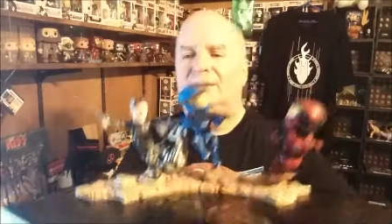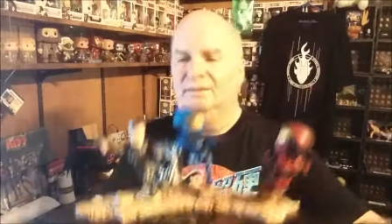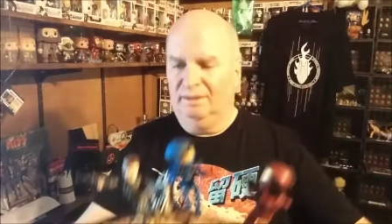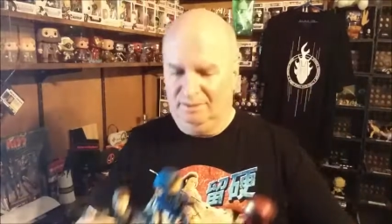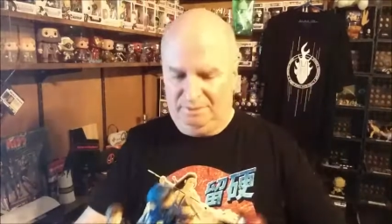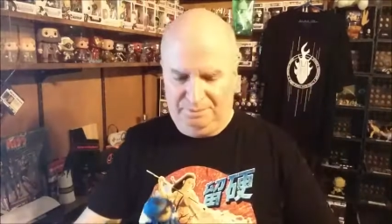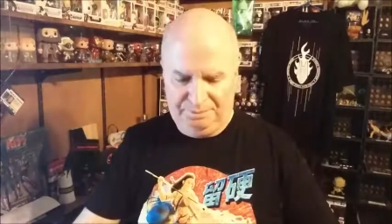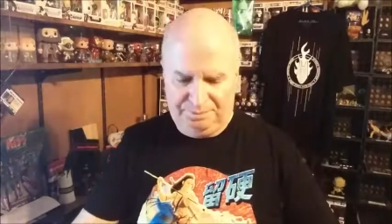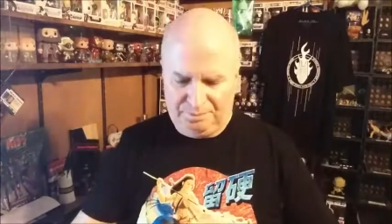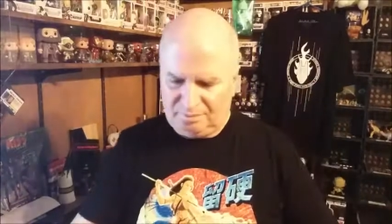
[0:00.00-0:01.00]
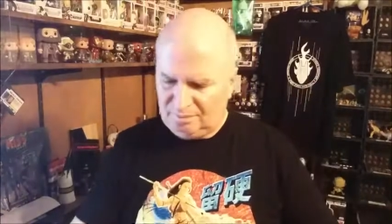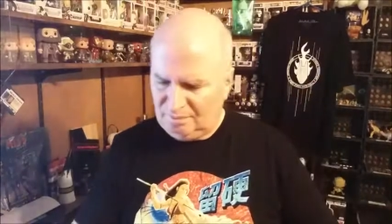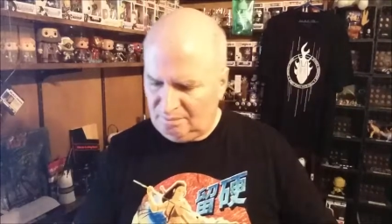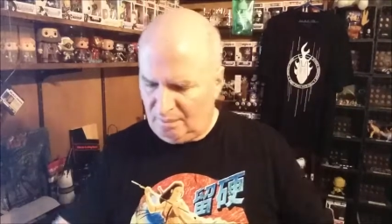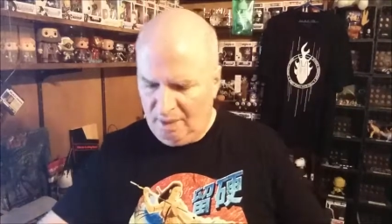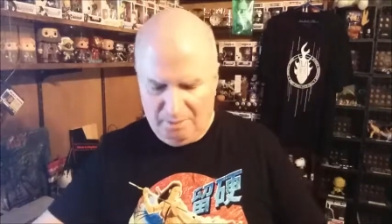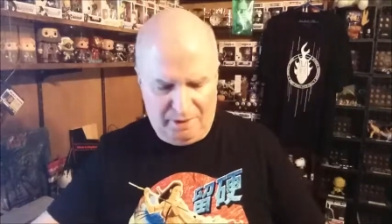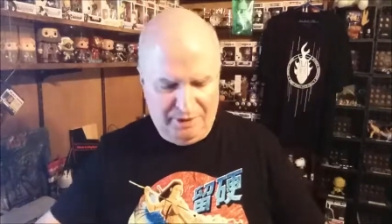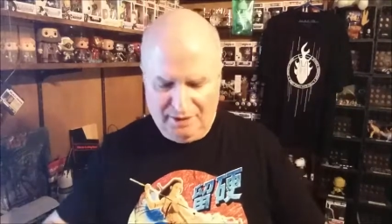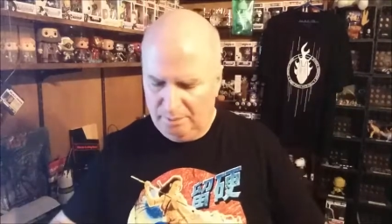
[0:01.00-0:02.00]
So,
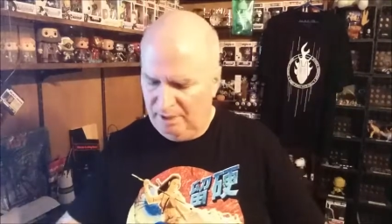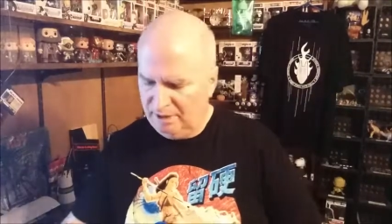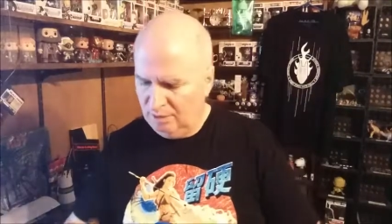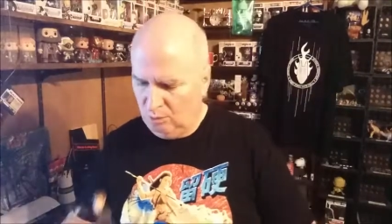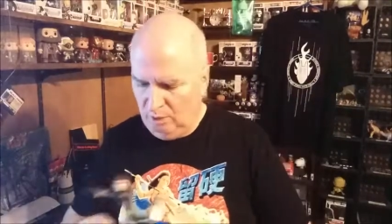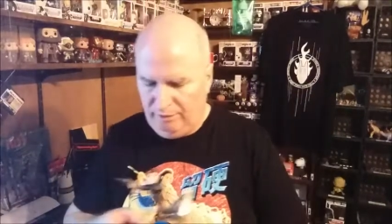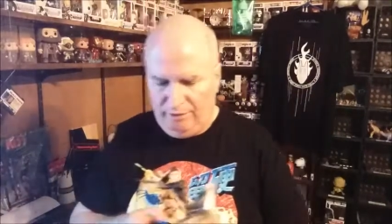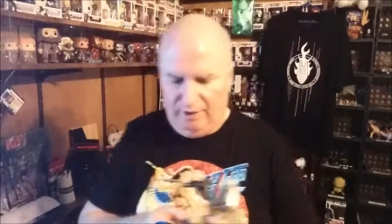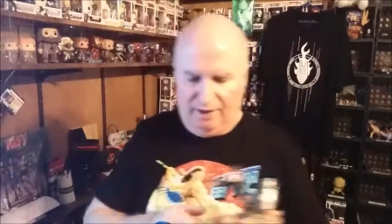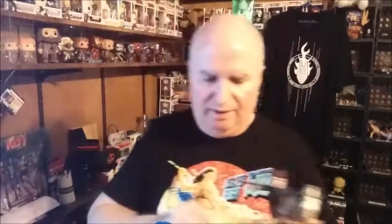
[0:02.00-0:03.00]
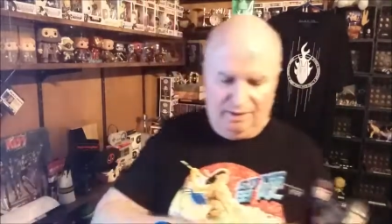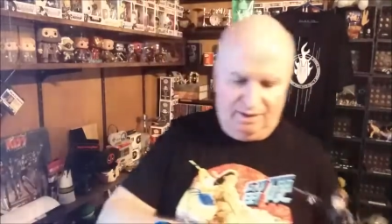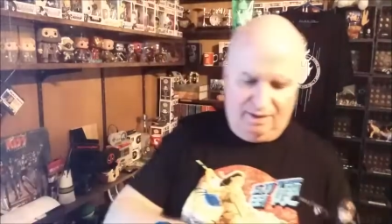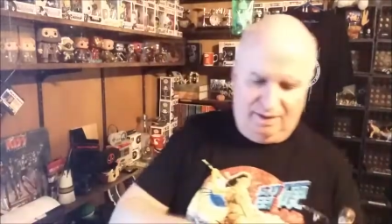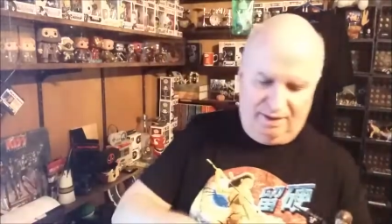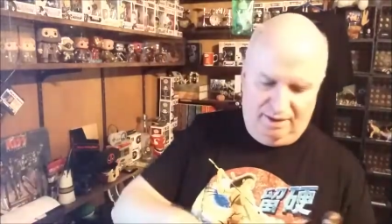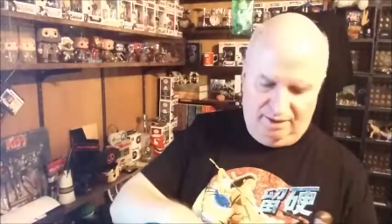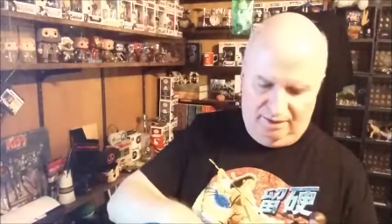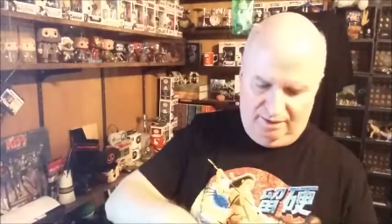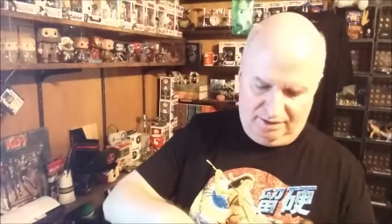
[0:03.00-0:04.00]
well, I think the pieces would fit
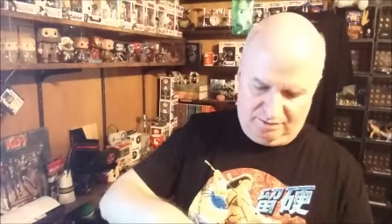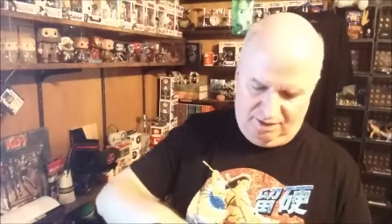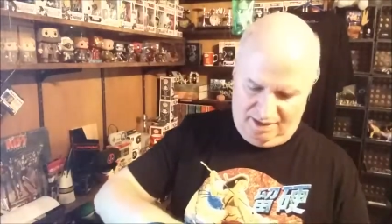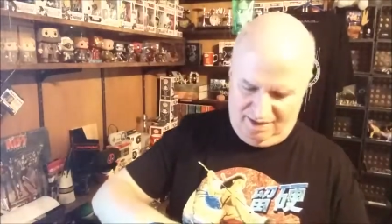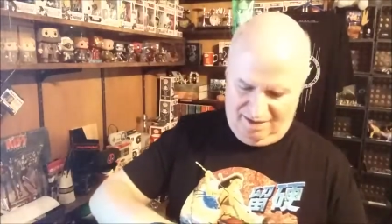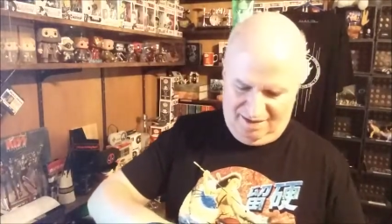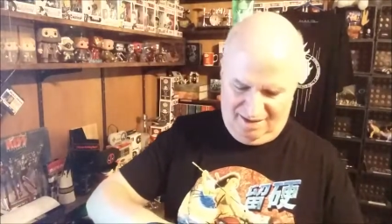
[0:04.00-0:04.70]
this way.